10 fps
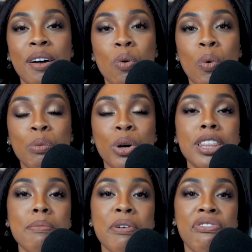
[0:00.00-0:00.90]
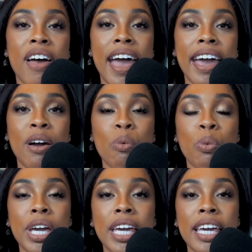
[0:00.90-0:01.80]
when we're at the buffet,
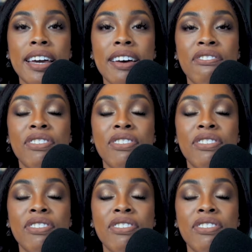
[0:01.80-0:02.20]
we